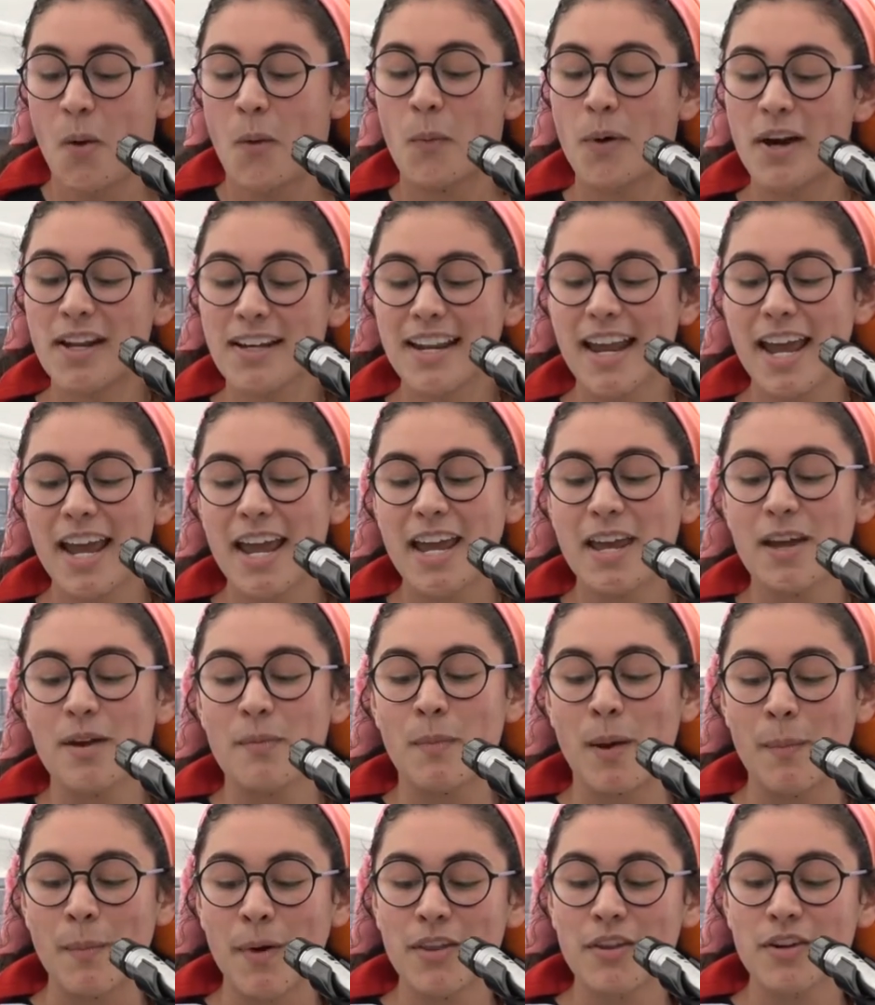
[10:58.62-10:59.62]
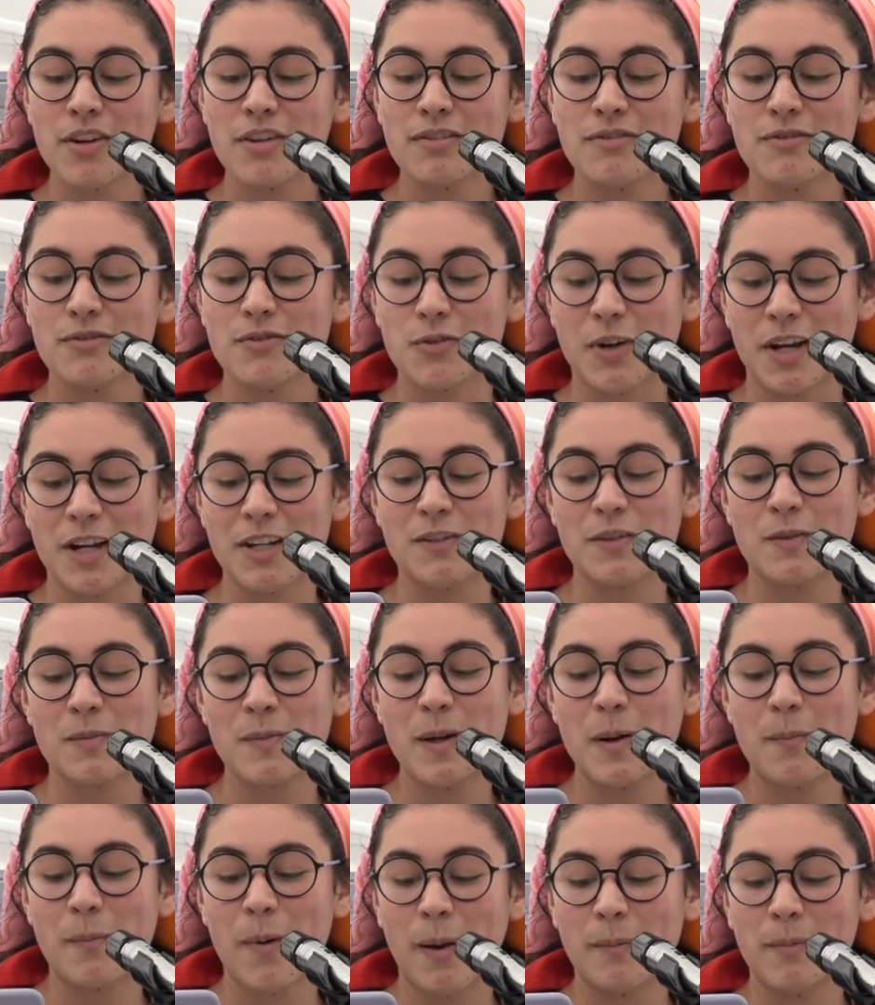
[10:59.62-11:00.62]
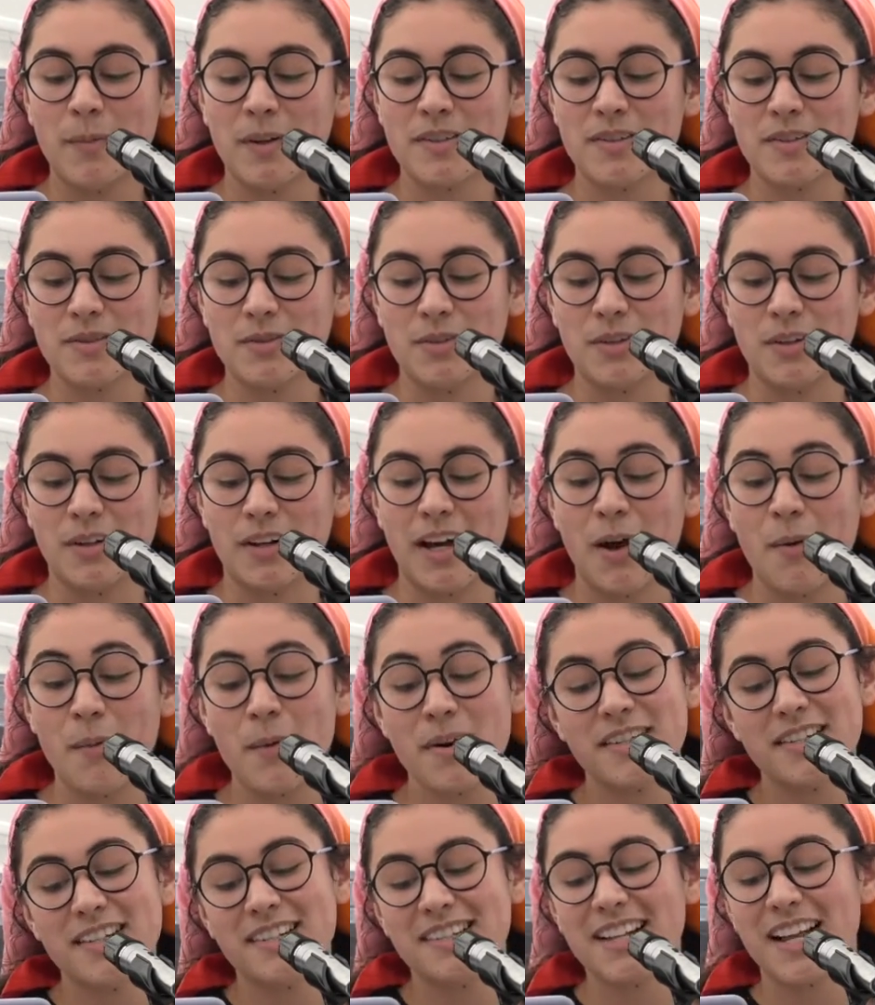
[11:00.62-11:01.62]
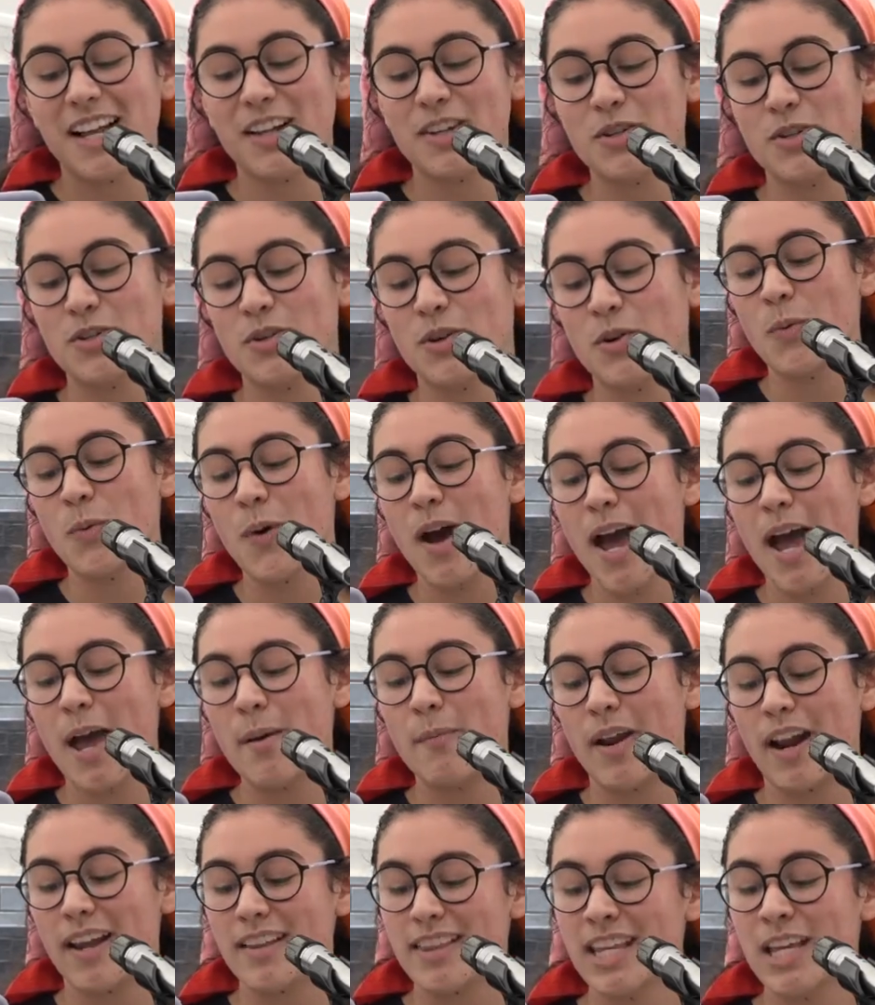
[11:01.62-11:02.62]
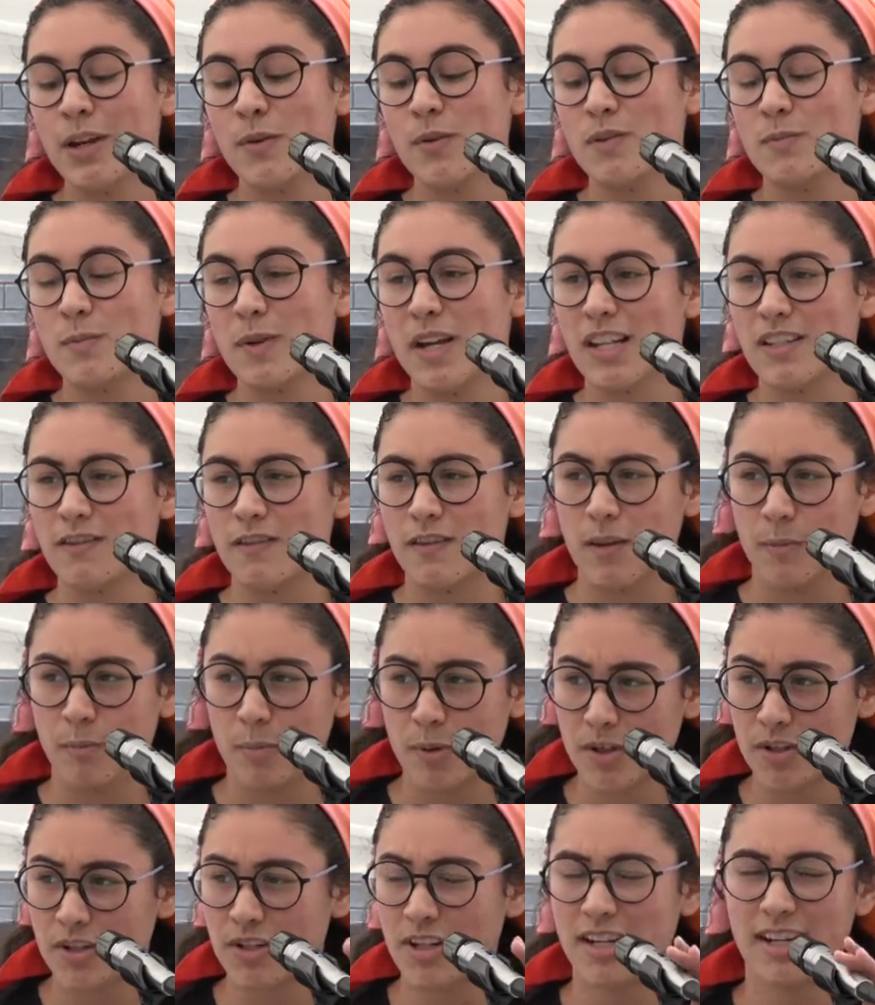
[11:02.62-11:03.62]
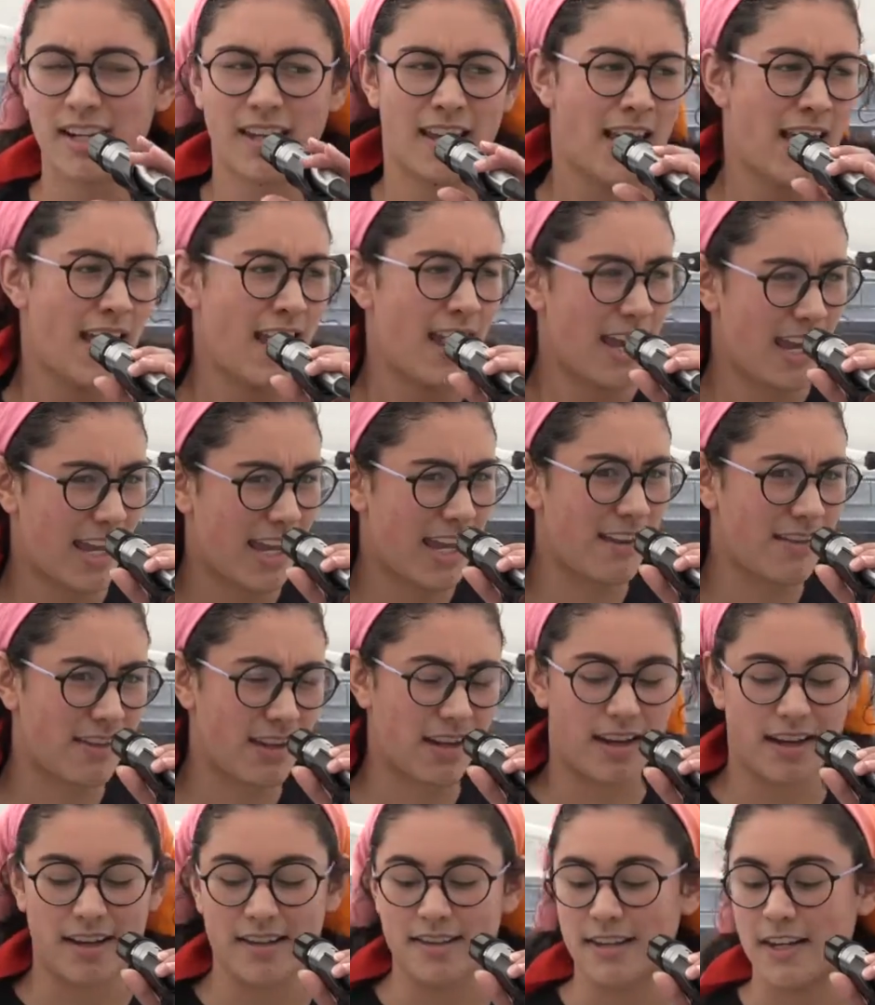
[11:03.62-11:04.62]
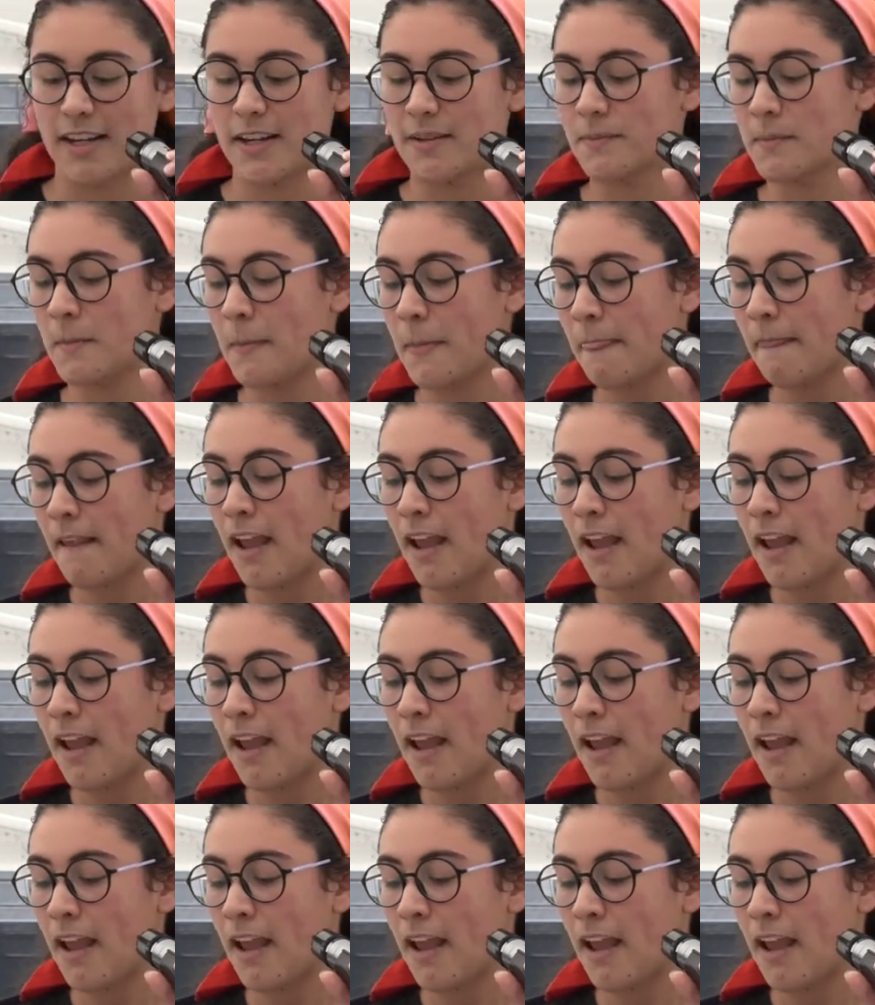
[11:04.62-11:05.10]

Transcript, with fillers: One day, my mother transferred me to public school. I wasn't exactly why, but I think it was because of the pushing and the cussing.